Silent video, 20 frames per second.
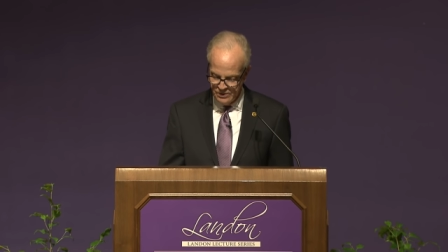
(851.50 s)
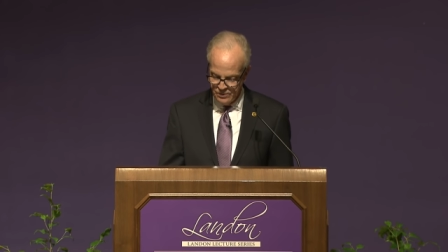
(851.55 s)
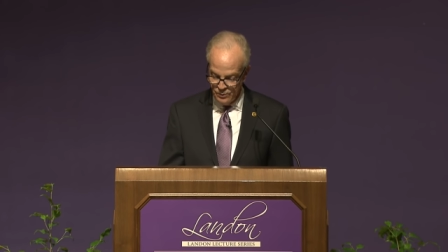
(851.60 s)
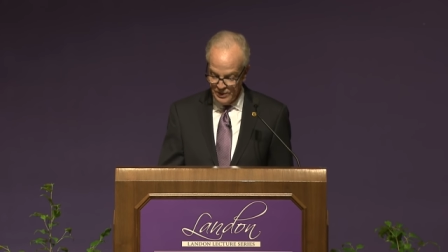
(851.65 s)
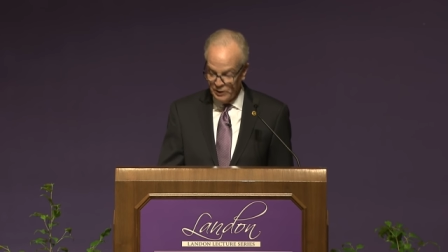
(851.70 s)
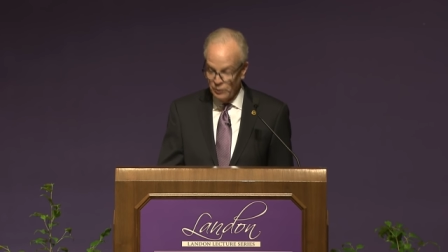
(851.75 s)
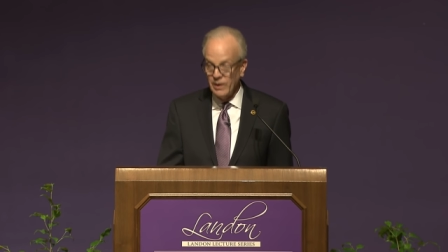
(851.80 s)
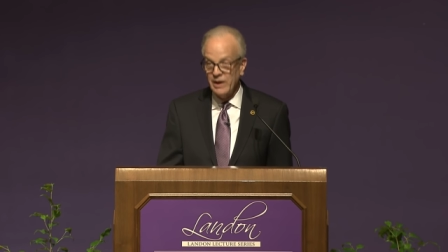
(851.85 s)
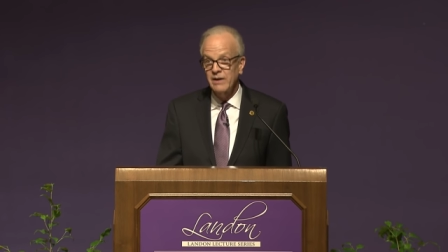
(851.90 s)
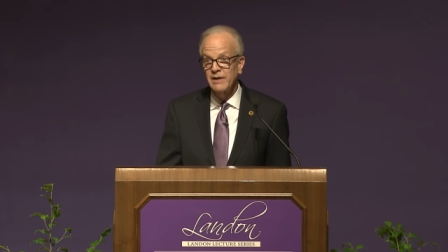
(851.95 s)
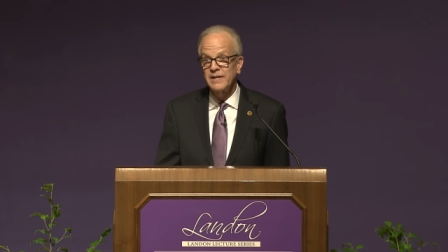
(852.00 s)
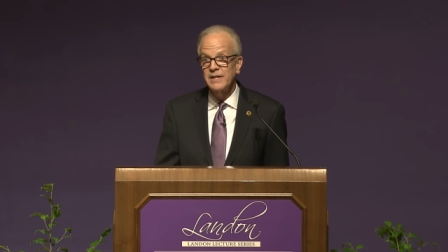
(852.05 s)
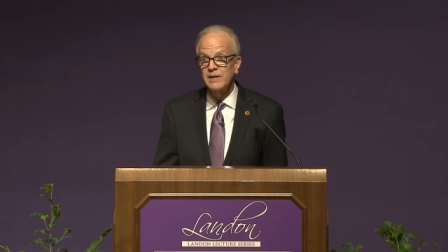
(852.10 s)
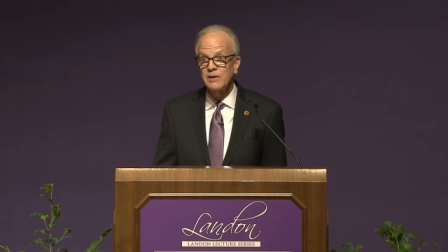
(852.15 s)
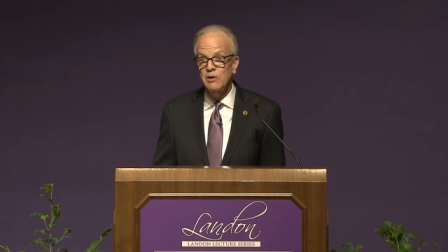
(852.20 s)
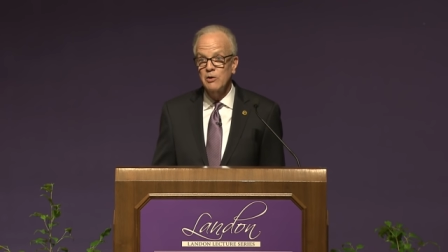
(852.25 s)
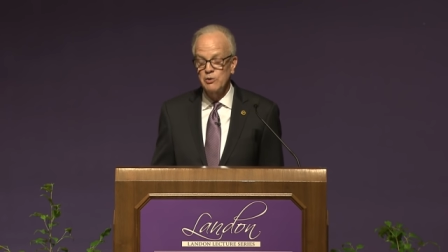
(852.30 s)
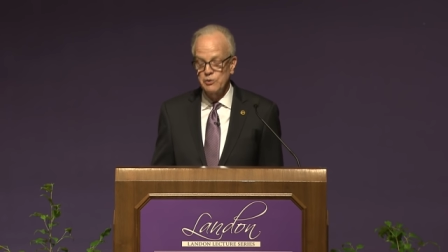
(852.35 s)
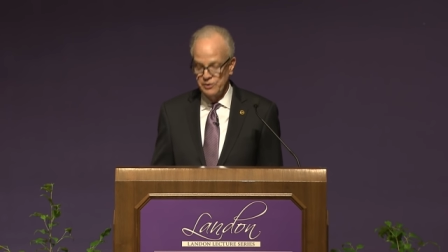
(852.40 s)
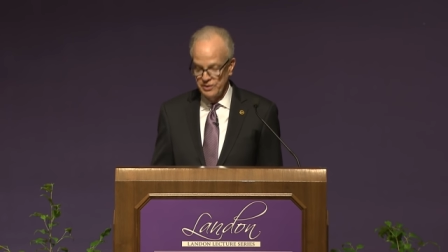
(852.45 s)
We quickly
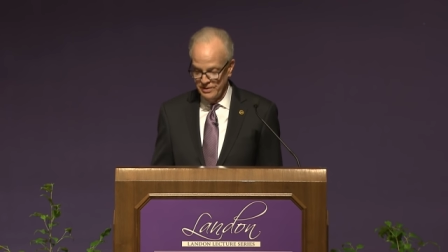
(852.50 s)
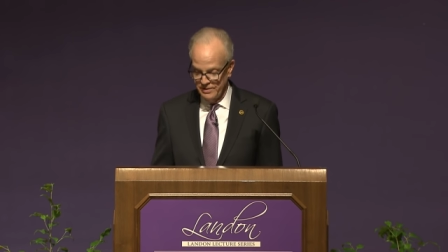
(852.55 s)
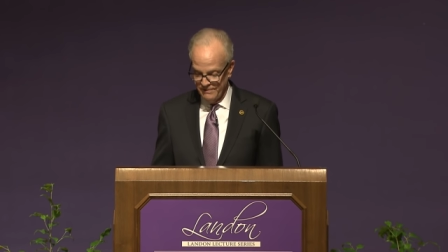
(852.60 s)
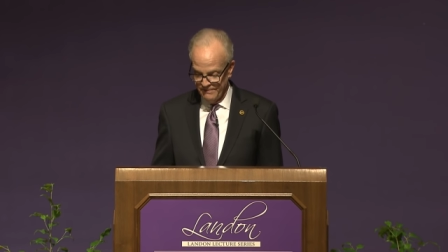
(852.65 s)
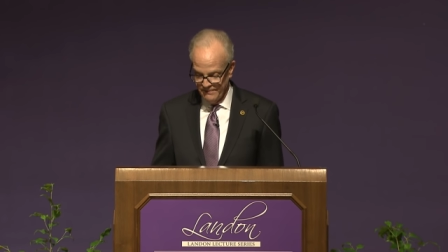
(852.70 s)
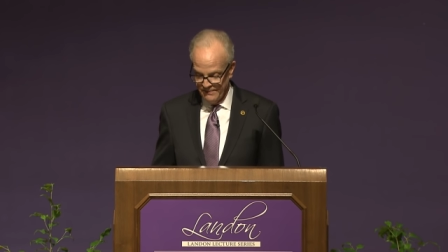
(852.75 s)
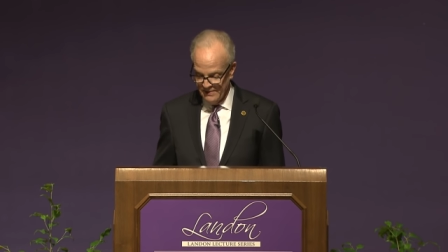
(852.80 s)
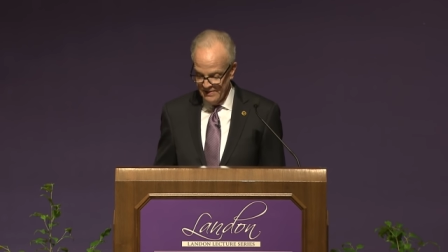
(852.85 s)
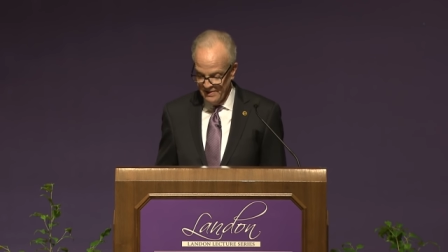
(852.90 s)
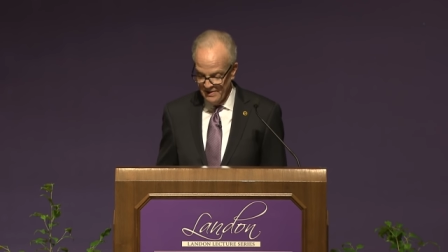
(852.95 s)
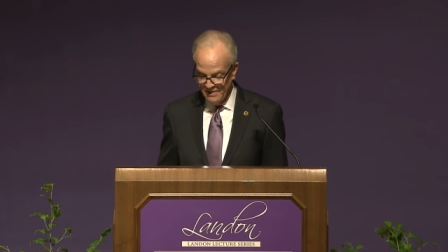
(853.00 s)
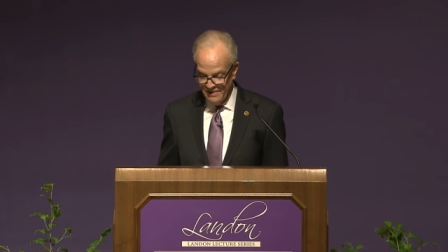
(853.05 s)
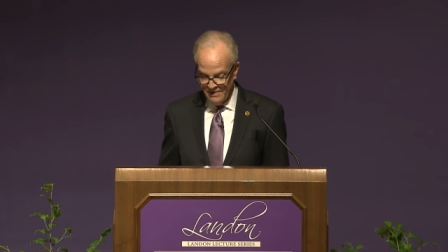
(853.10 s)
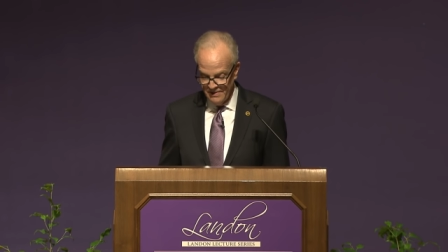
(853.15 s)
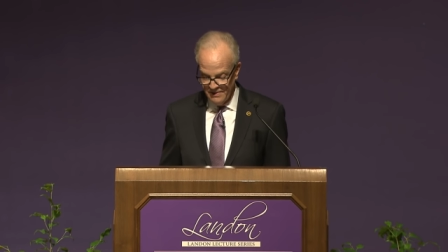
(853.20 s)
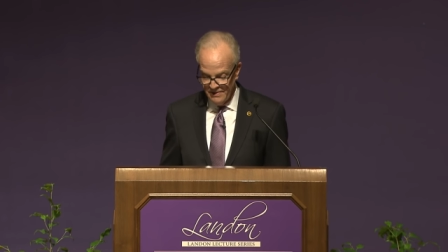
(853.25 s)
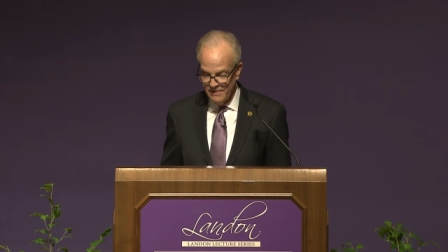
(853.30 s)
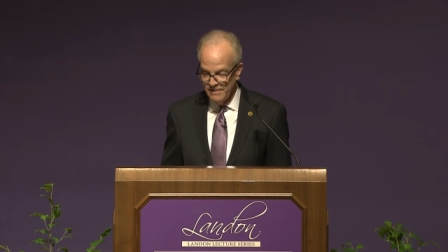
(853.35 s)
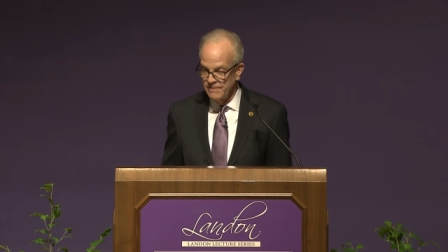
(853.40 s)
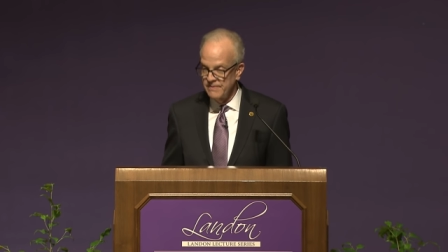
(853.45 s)
concluded
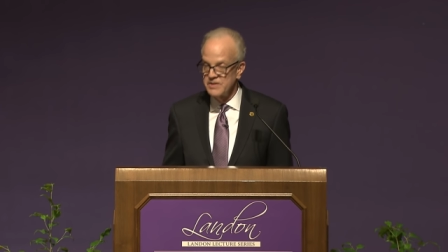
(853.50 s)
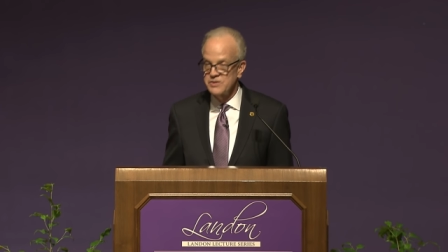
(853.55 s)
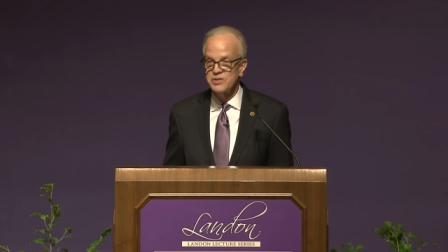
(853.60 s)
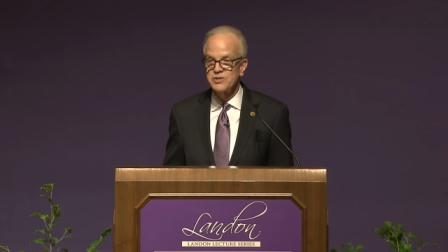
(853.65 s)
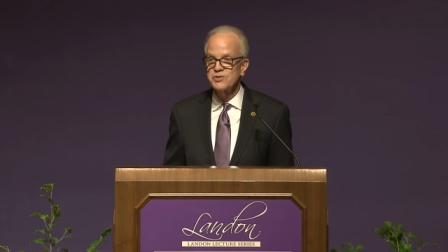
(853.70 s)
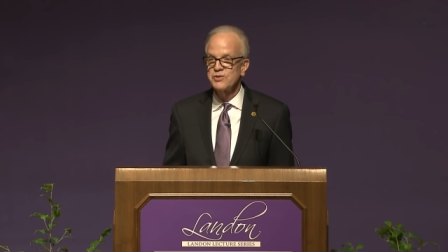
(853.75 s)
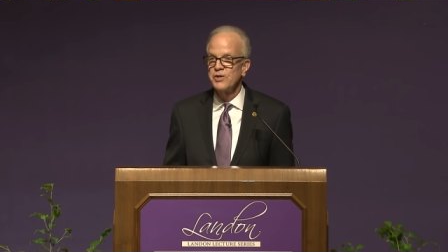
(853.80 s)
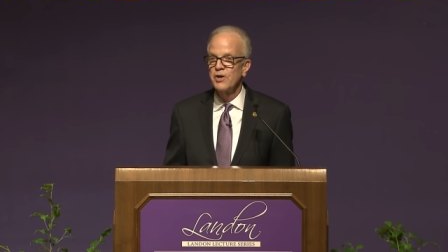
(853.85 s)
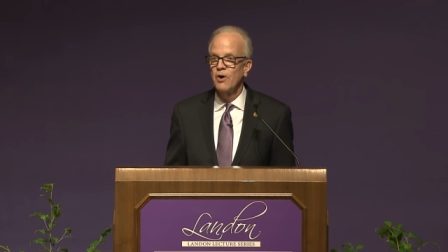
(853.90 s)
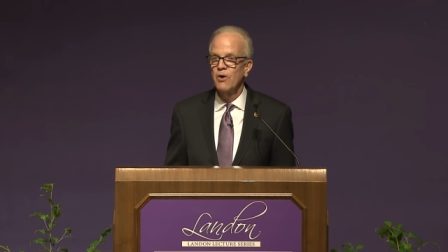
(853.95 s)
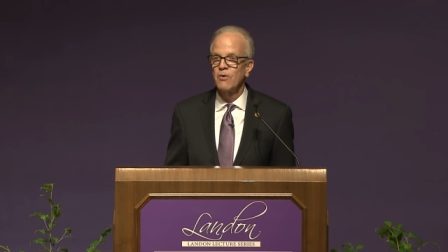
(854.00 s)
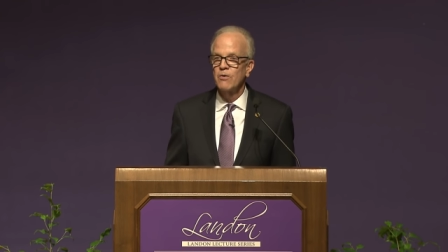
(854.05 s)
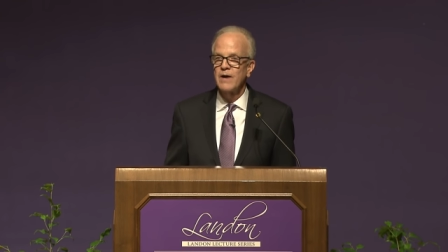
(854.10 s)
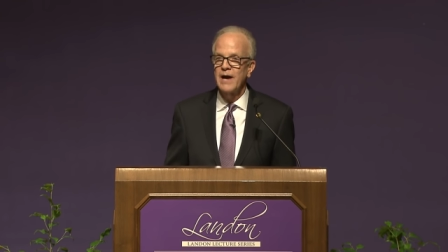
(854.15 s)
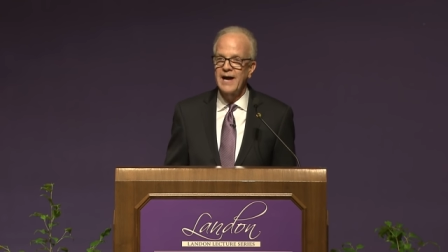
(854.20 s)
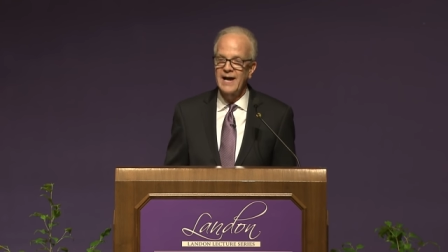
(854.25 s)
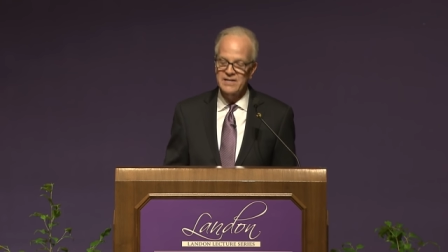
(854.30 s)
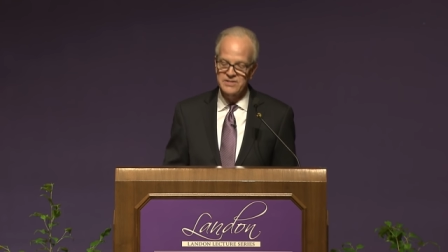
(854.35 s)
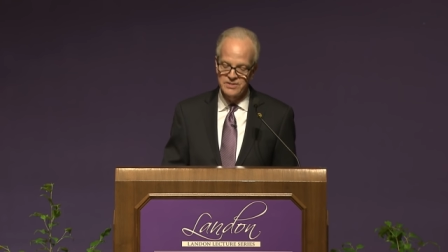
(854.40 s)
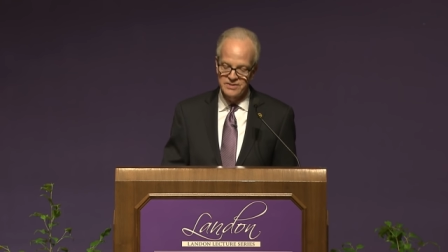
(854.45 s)
this is no
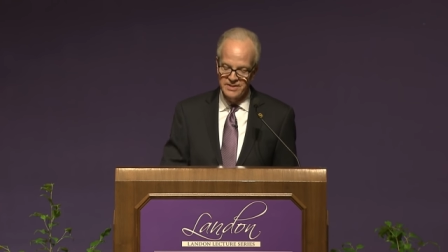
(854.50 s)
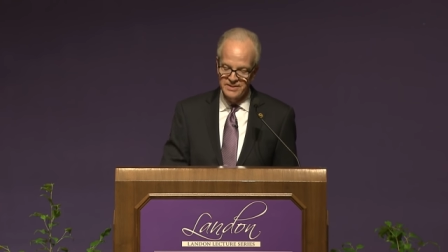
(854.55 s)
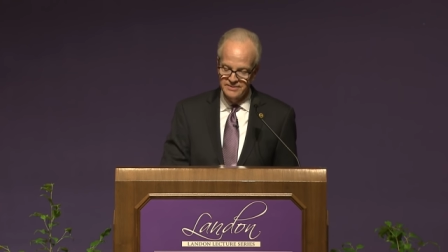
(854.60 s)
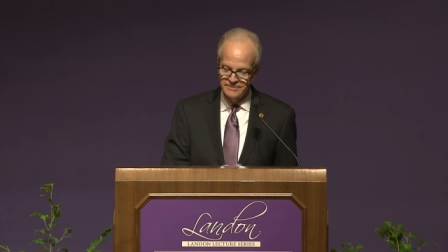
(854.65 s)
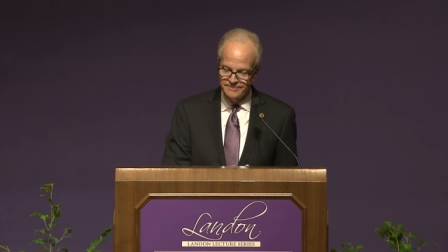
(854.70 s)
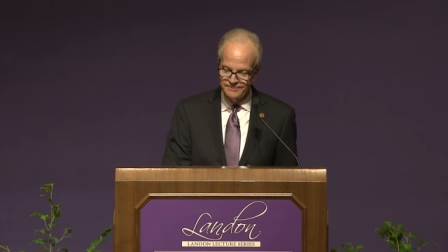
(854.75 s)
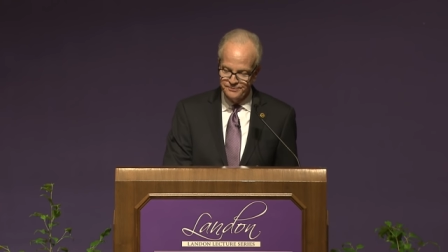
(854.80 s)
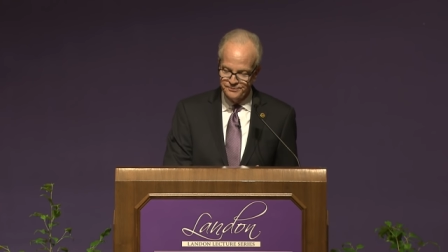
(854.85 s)
accident.